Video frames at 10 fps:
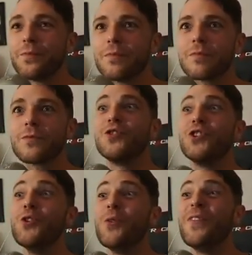
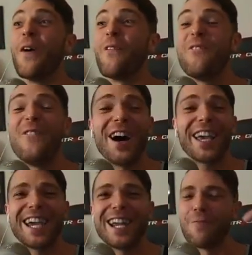Dude, the
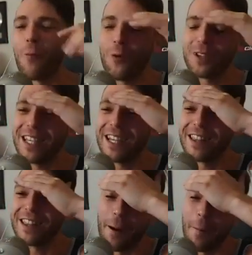fucking, what was it?
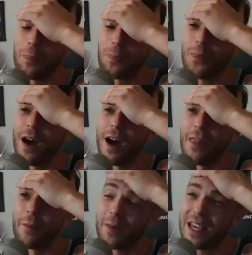The
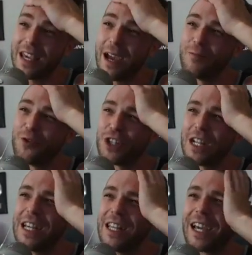PMG,
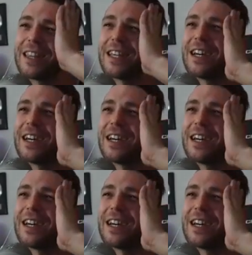like the...